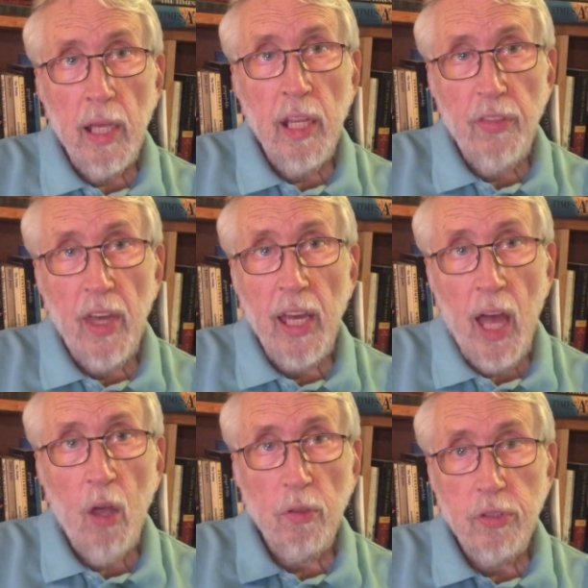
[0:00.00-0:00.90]
Anything
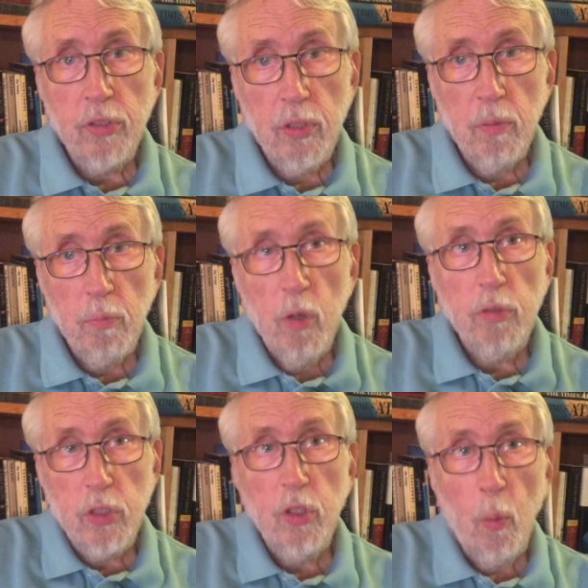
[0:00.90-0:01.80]
else
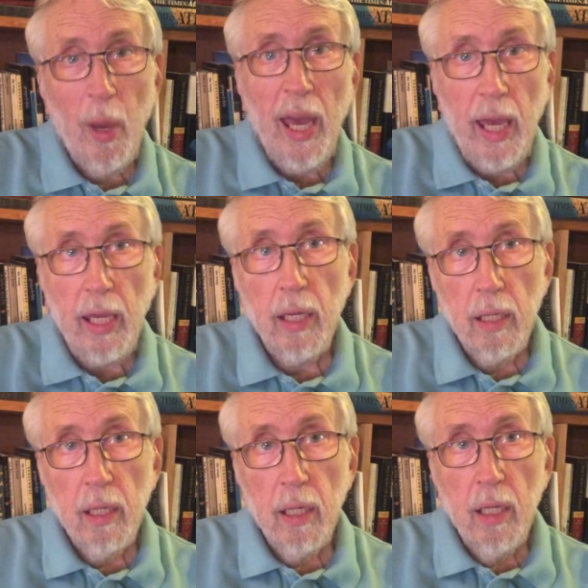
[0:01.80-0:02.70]
moves us away,
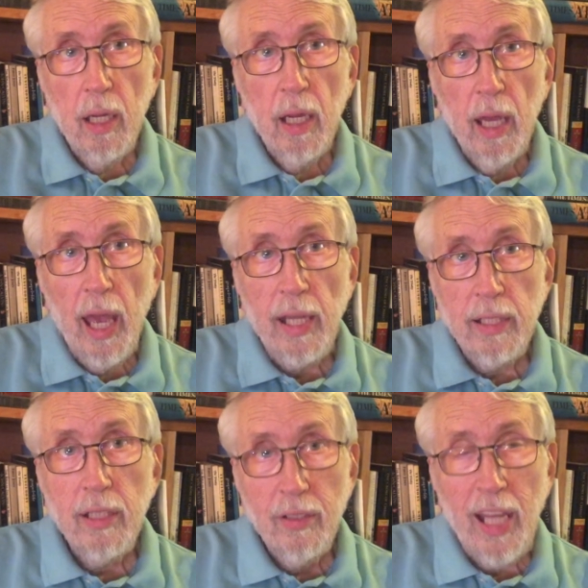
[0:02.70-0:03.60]

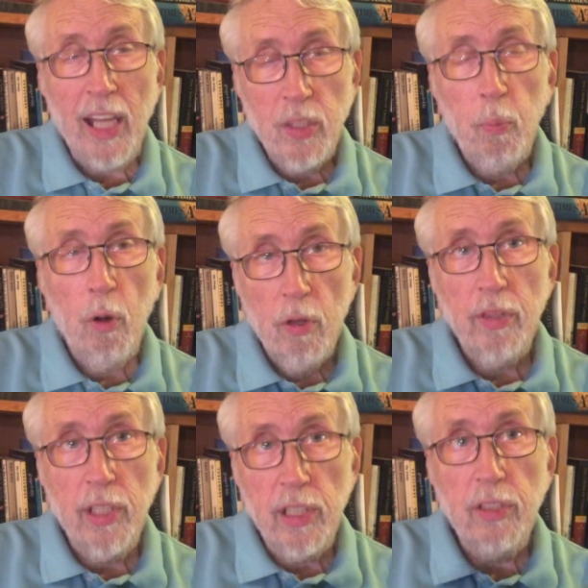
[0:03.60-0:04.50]
and that's where
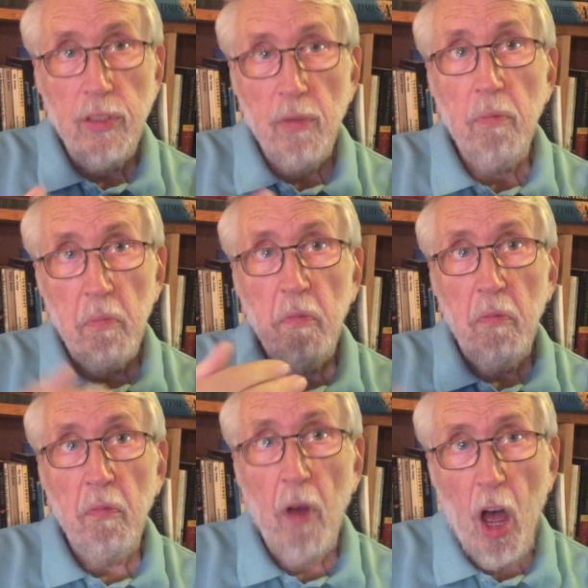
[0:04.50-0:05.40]
these
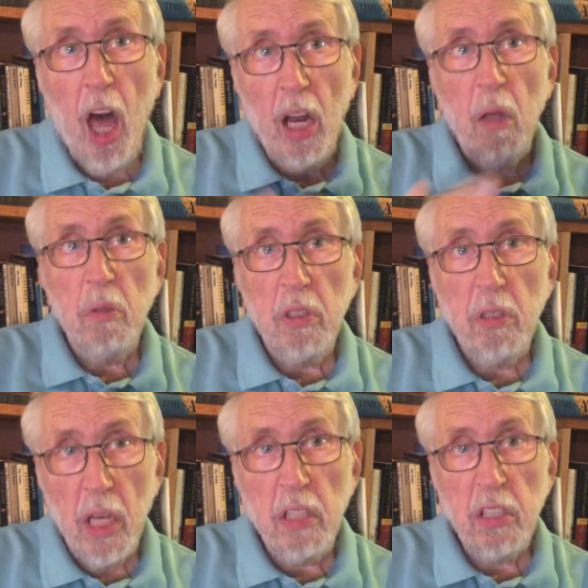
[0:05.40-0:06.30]
hollowed
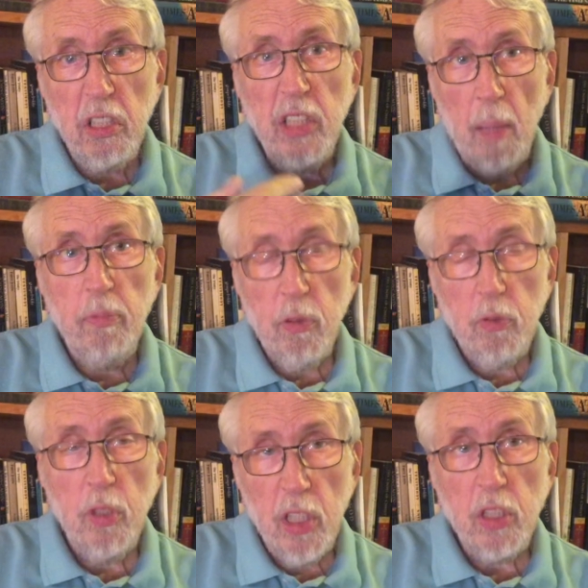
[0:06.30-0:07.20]
and
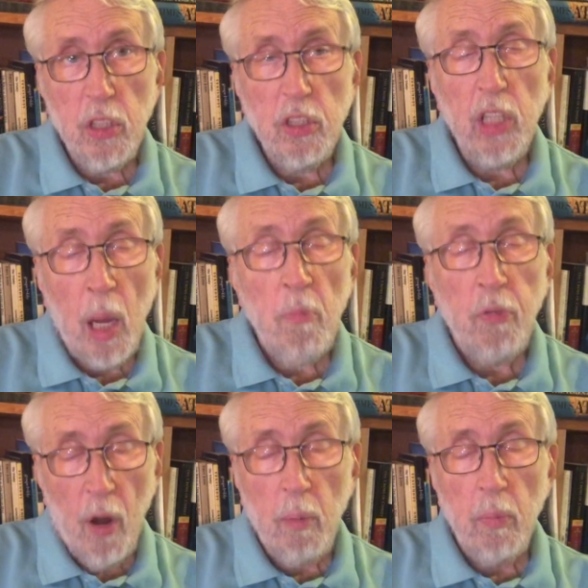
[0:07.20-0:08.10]
deceptive traditions come
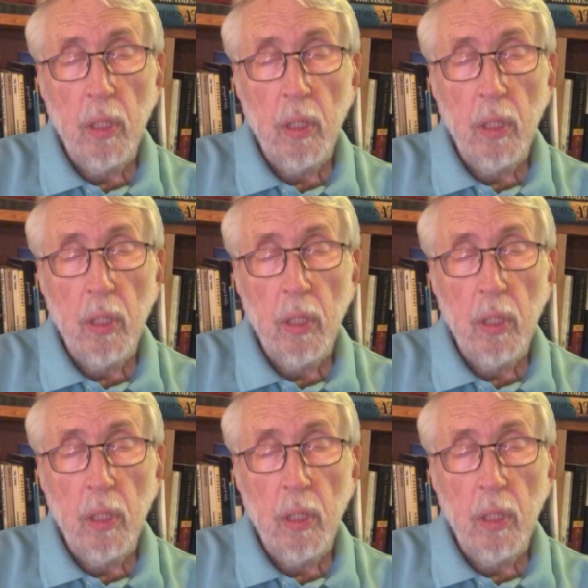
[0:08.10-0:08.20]
from,